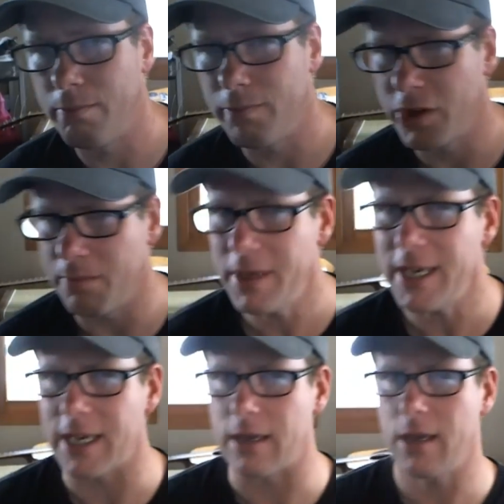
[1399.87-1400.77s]
to
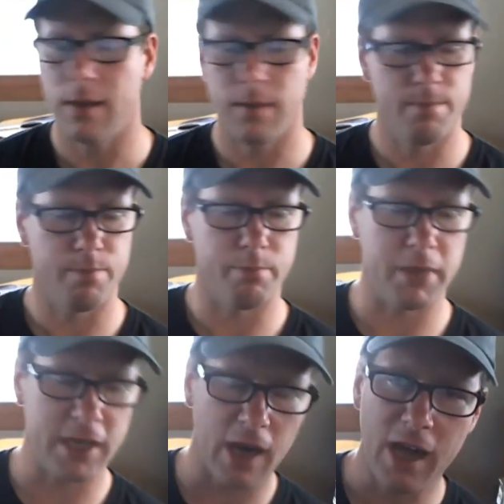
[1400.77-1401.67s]
me,
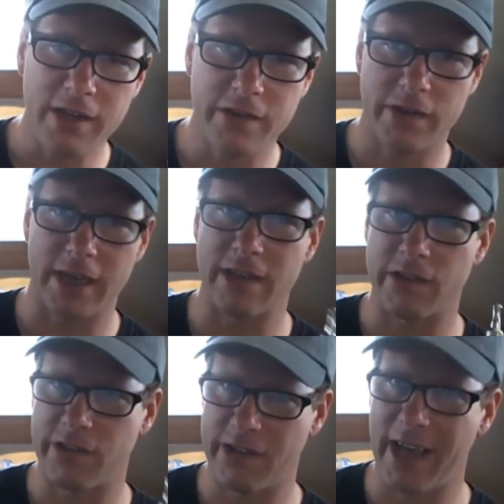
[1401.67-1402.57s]
because it
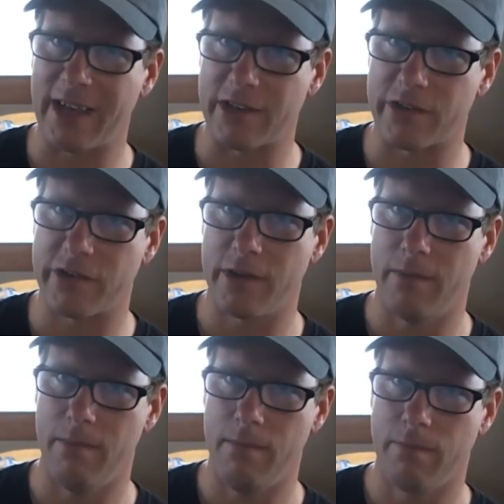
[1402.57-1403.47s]
says,
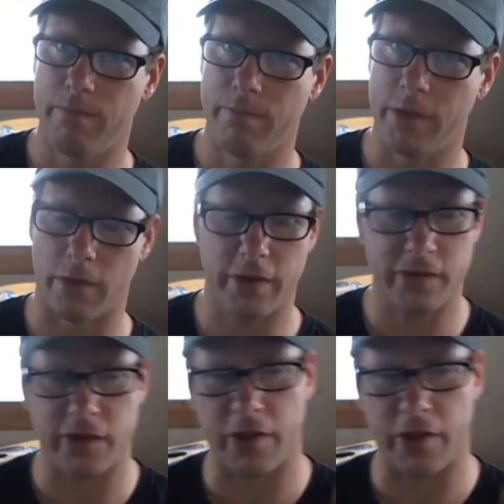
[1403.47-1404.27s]
you know, this is a